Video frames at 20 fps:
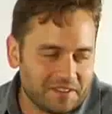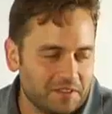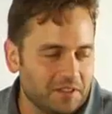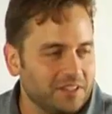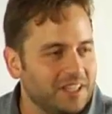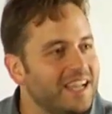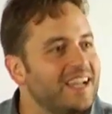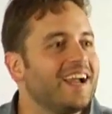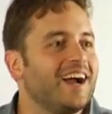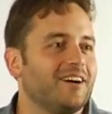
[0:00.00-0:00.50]
the
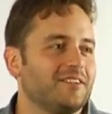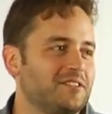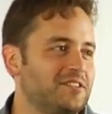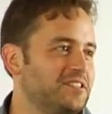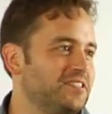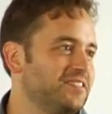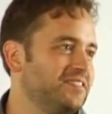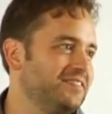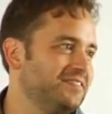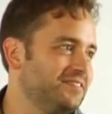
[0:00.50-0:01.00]

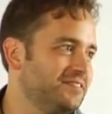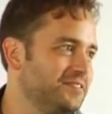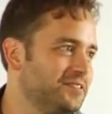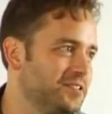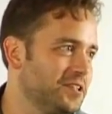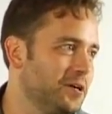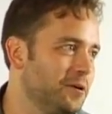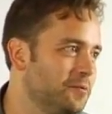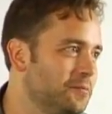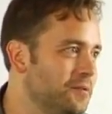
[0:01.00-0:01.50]
layouts.
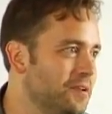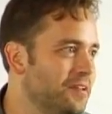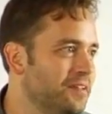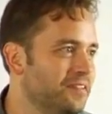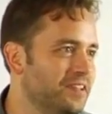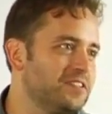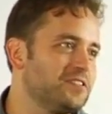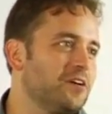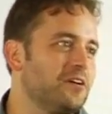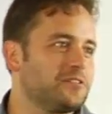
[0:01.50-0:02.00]
So
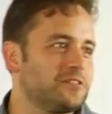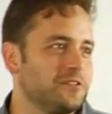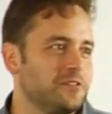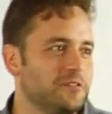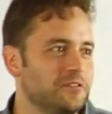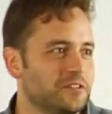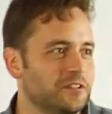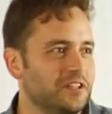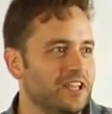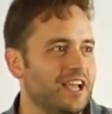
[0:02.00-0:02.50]
these also
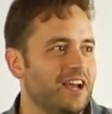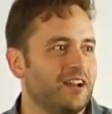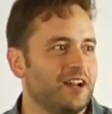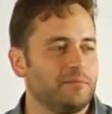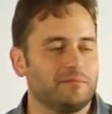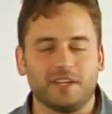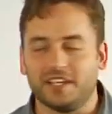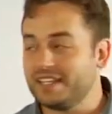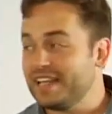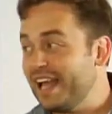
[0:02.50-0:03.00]
use the
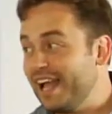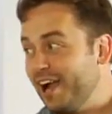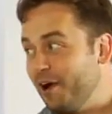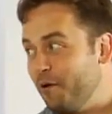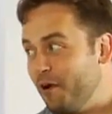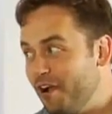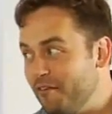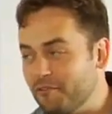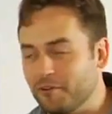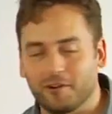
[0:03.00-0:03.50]
layout update.
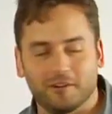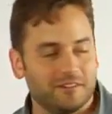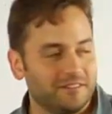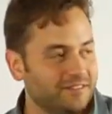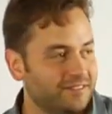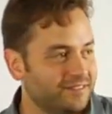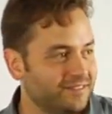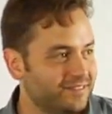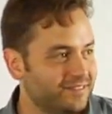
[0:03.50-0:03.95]
However,